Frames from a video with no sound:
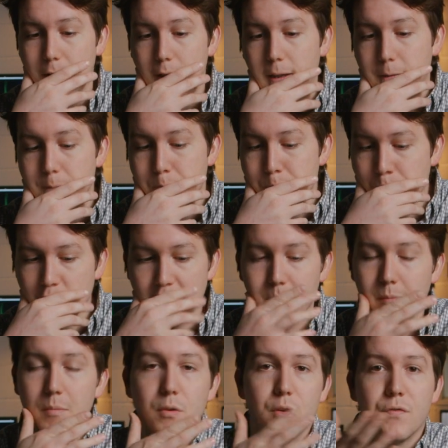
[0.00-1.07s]
and
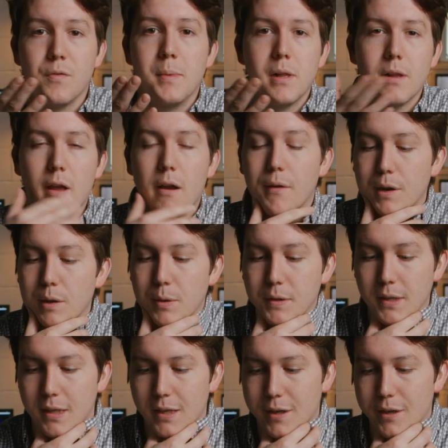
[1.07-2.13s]
your familiarity with
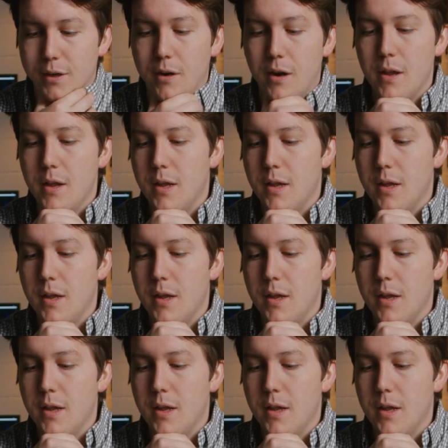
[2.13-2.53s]
the gear,